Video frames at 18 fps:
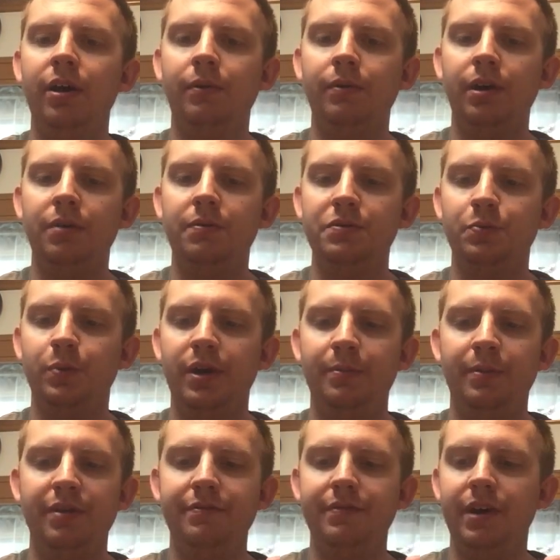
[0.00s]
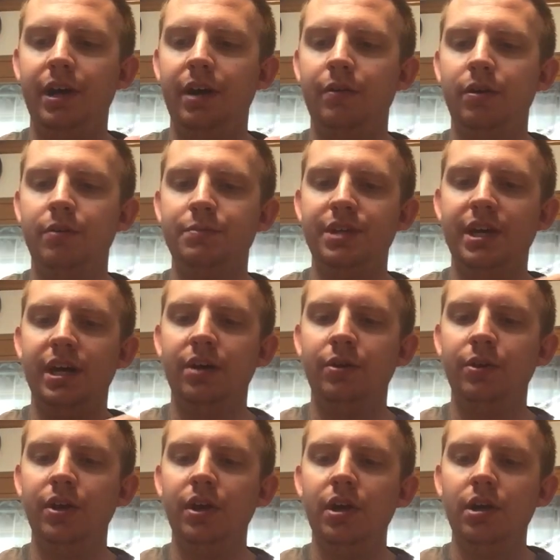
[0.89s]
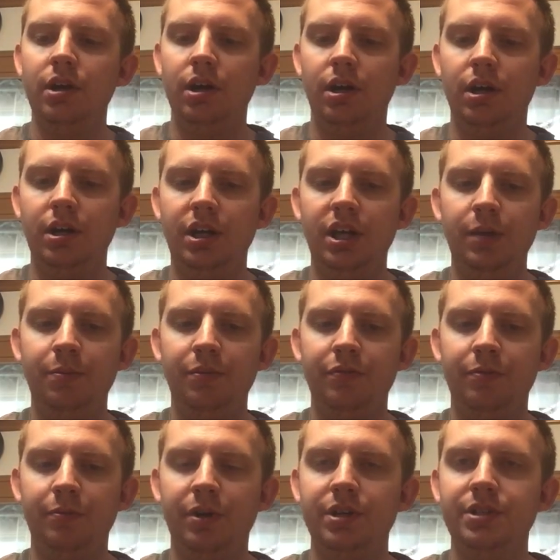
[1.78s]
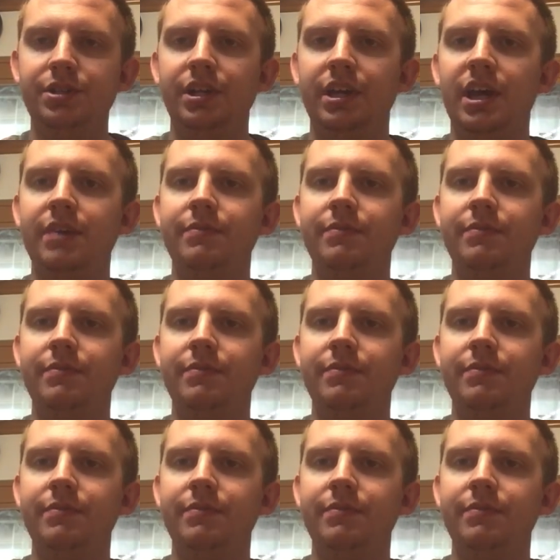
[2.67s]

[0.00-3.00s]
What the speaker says: I would wipe my firearm down to keep it from rusting.